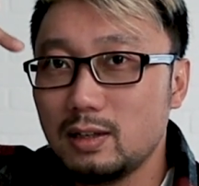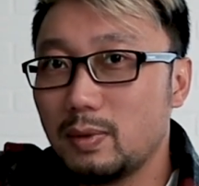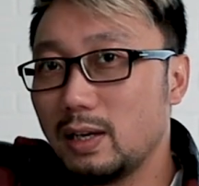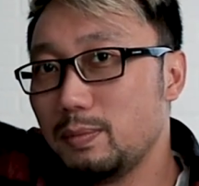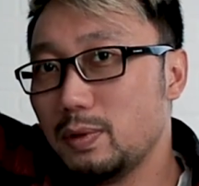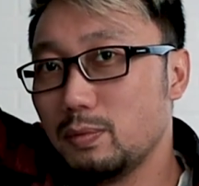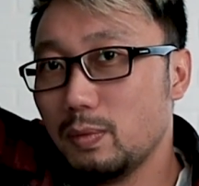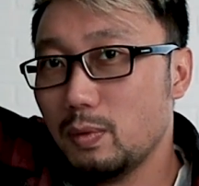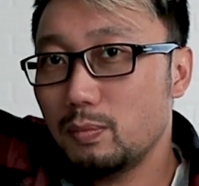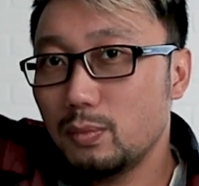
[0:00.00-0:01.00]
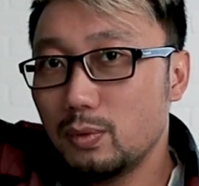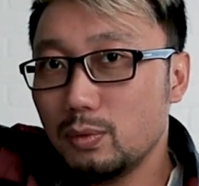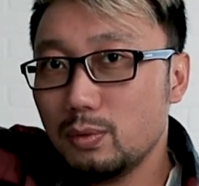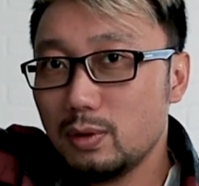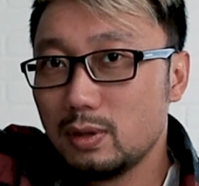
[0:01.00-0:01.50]
But if you
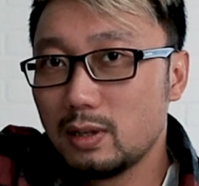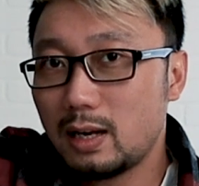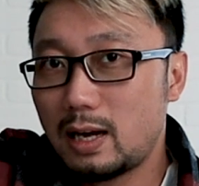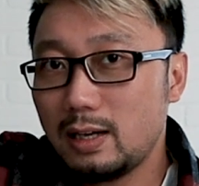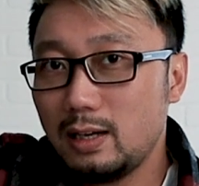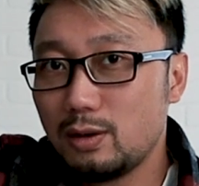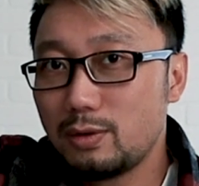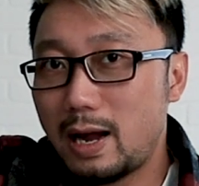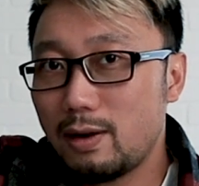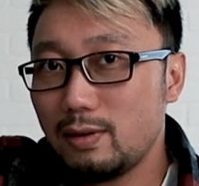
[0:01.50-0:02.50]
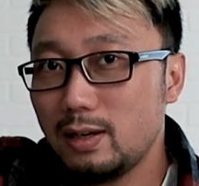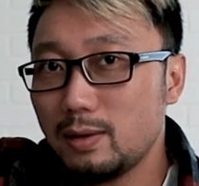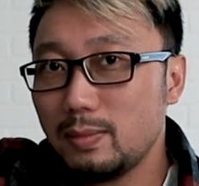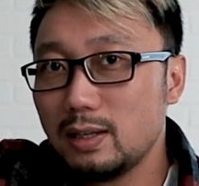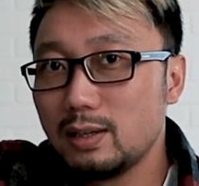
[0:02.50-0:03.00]
move the light low down a
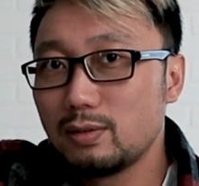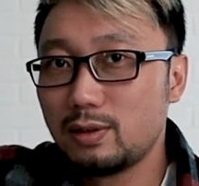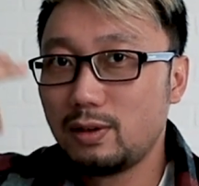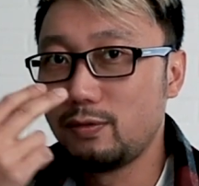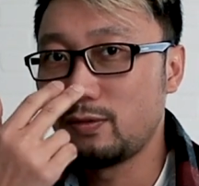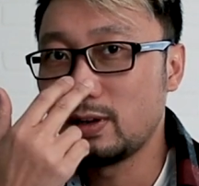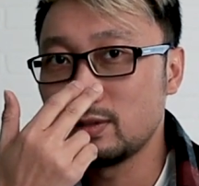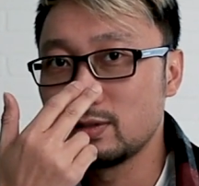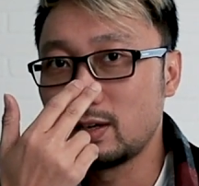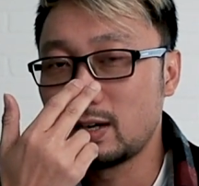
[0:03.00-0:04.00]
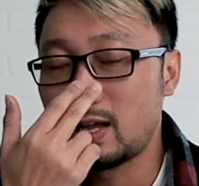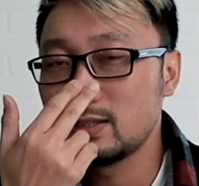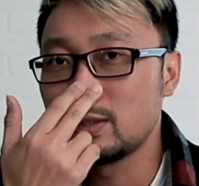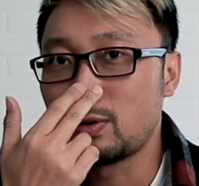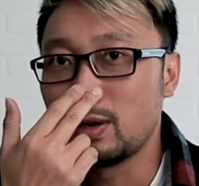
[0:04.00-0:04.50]
little bit, it's gonna reflect on the
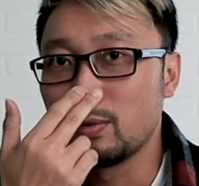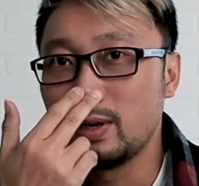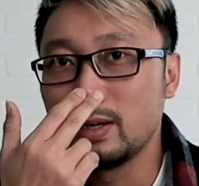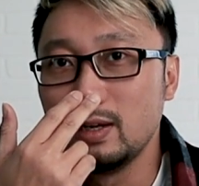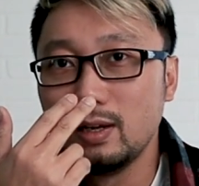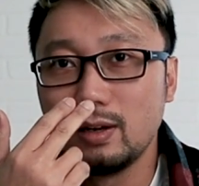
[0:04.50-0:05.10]
glasses right away.